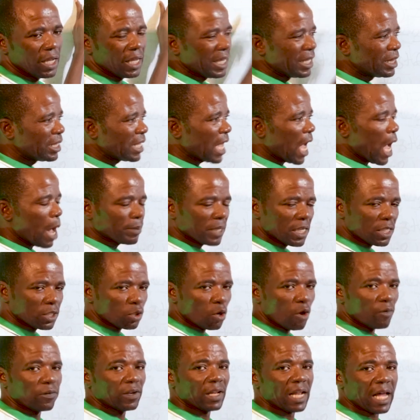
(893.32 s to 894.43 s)
in the absence
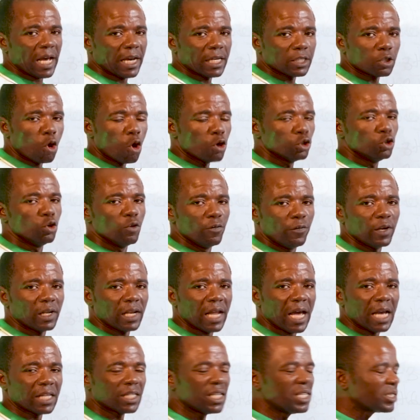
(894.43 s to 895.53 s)
of light or UV
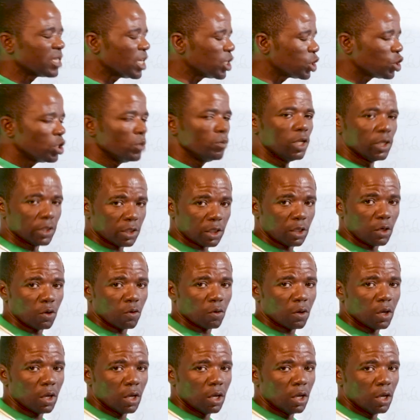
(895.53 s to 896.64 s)
light is extremely slow.